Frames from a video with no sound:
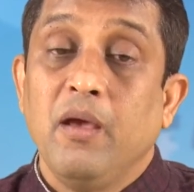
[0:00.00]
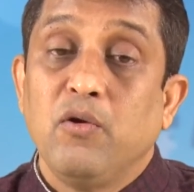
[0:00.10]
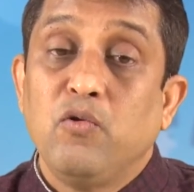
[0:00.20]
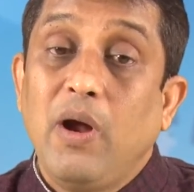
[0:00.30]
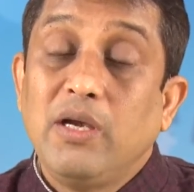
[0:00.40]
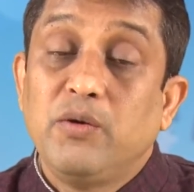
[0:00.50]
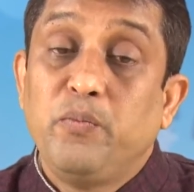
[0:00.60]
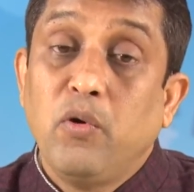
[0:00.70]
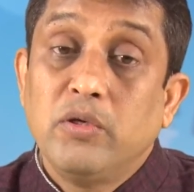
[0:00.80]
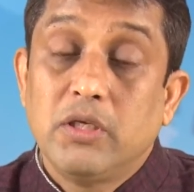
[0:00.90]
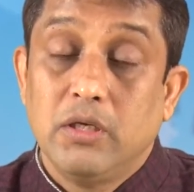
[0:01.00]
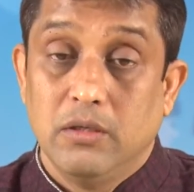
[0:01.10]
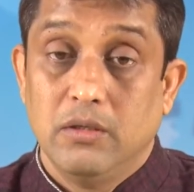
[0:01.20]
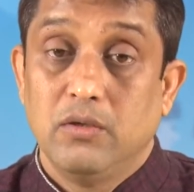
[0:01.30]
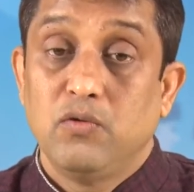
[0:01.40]
what
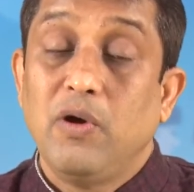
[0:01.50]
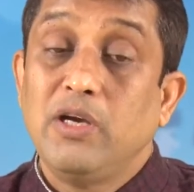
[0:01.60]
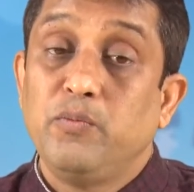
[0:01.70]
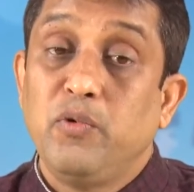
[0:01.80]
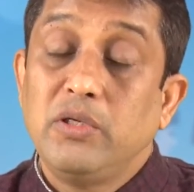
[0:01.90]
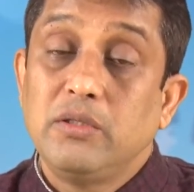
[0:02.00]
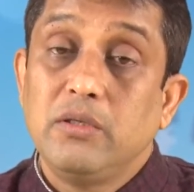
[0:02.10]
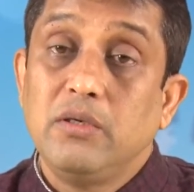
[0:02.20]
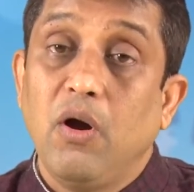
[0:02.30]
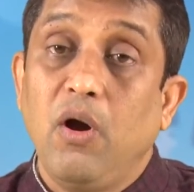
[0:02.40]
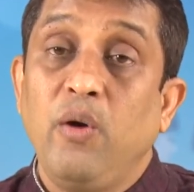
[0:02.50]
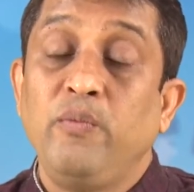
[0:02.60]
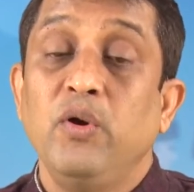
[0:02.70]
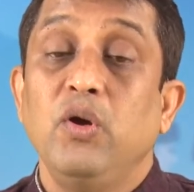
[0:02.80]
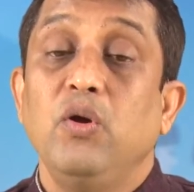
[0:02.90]
portion of
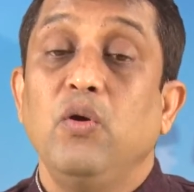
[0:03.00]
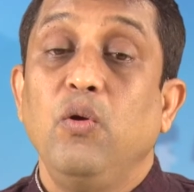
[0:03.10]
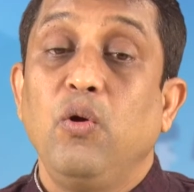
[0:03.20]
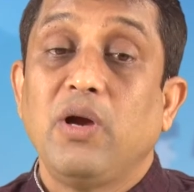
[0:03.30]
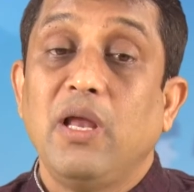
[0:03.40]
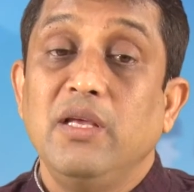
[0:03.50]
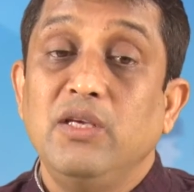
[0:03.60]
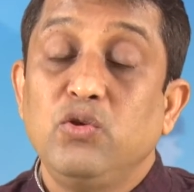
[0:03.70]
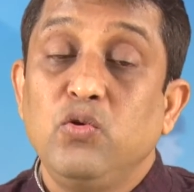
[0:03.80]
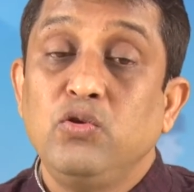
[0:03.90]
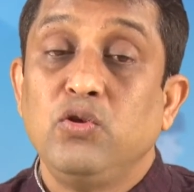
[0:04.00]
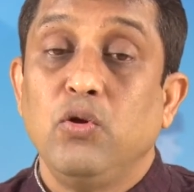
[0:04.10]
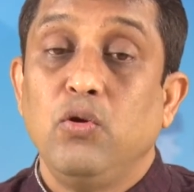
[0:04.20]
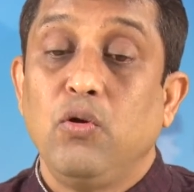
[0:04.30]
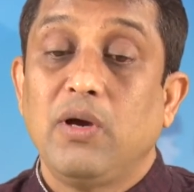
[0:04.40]
local issues,
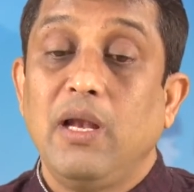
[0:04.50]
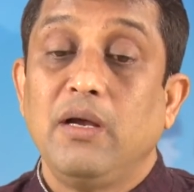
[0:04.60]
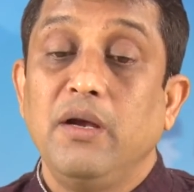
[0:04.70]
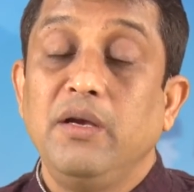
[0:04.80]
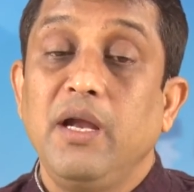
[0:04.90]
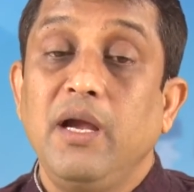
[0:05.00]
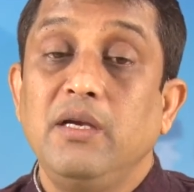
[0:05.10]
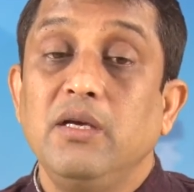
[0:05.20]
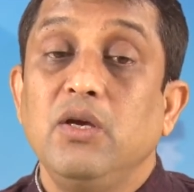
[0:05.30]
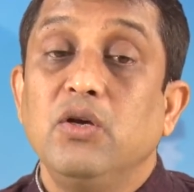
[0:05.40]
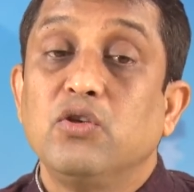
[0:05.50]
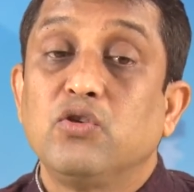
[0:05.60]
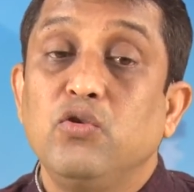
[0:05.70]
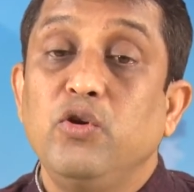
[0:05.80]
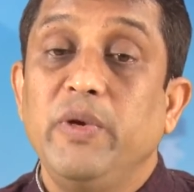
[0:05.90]
local content
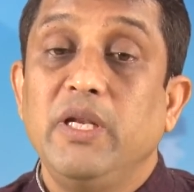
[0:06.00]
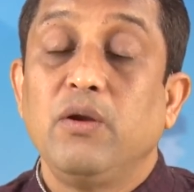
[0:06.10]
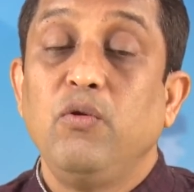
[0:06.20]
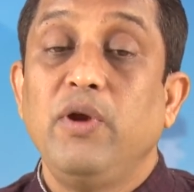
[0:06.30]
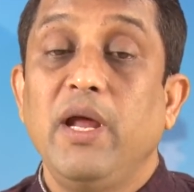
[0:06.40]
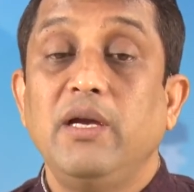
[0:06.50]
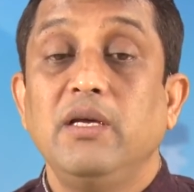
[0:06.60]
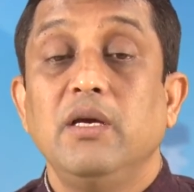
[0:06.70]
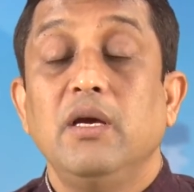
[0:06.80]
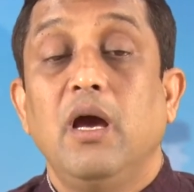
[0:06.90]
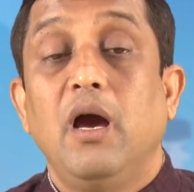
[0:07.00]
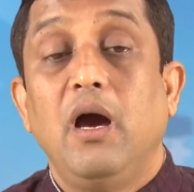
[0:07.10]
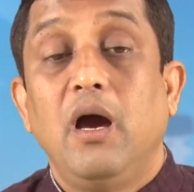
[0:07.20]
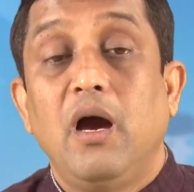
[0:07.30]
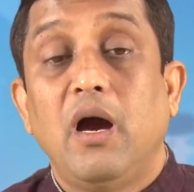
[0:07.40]
should be included
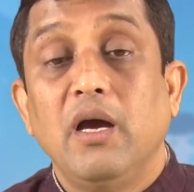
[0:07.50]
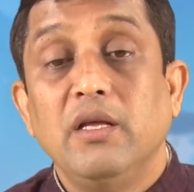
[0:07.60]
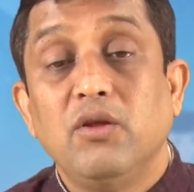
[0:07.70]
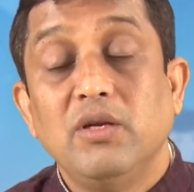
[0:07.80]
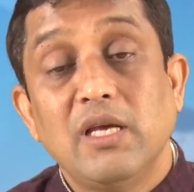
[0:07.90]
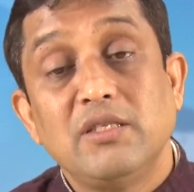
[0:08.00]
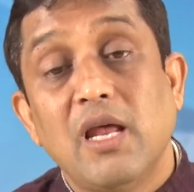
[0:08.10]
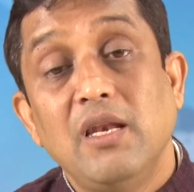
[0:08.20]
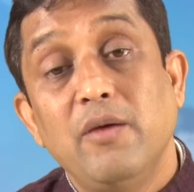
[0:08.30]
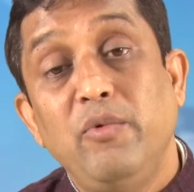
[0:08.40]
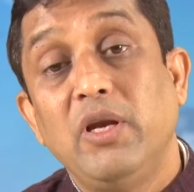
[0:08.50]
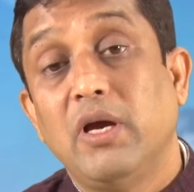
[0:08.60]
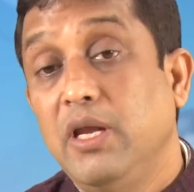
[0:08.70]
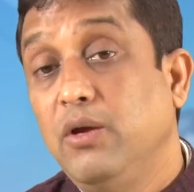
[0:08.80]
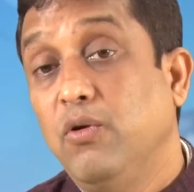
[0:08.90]
in the national level
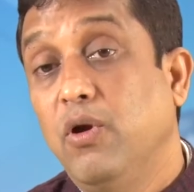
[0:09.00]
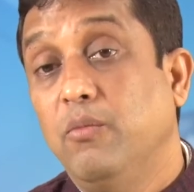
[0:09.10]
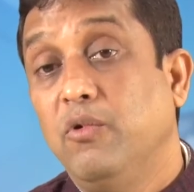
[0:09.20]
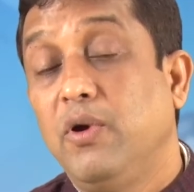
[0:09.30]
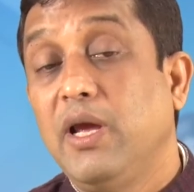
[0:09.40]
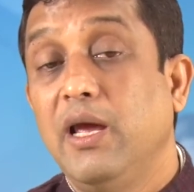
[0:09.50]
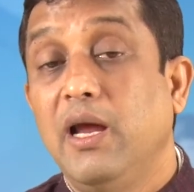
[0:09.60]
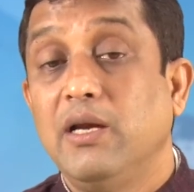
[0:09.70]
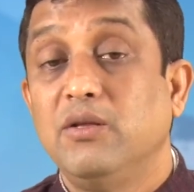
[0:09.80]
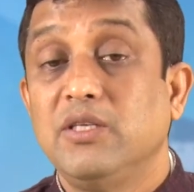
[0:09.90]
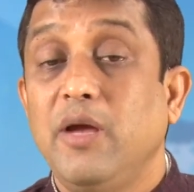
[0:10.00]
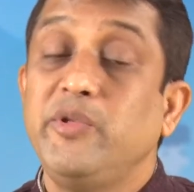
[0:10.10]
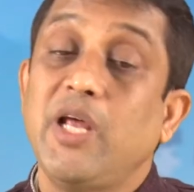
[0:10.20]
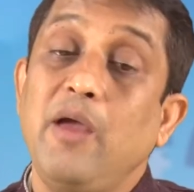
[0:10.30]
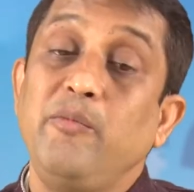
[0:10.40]
curriculum. Okay. At the same
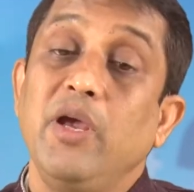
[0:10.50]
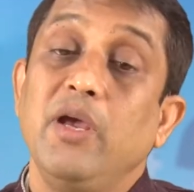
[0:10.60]
time,